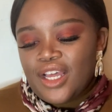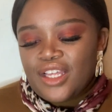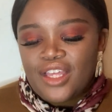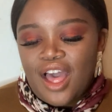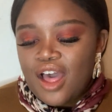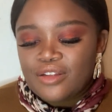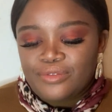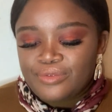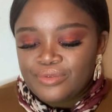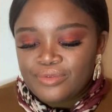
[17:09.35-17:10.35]
Yeah,
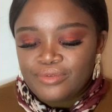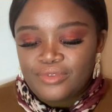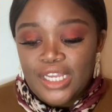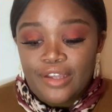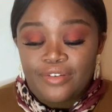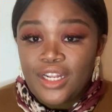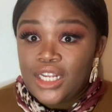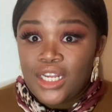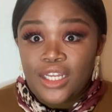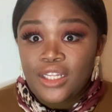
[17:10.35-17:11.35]

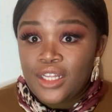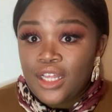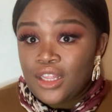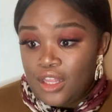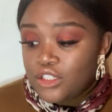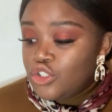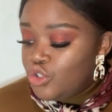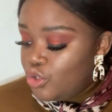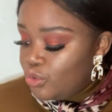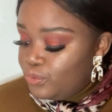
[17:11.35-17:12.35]
definitely. That's
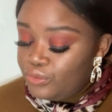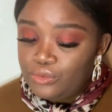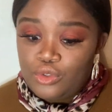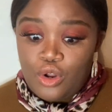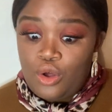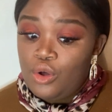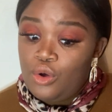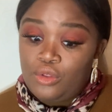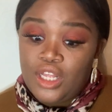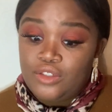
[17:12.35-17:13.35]
true.
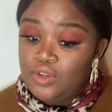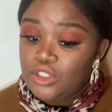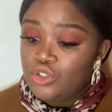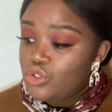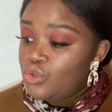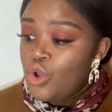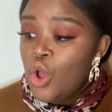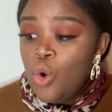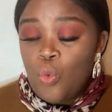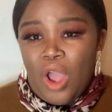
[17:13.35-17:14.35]
No, that's very true.
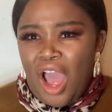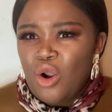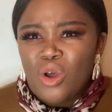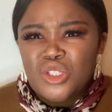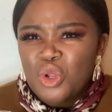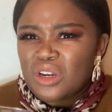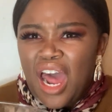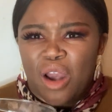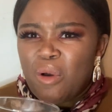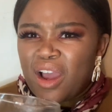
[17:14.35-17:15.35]
We all of us know
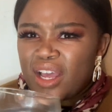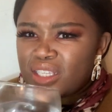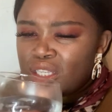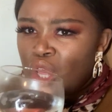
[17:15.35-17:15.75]
Kailua, guys.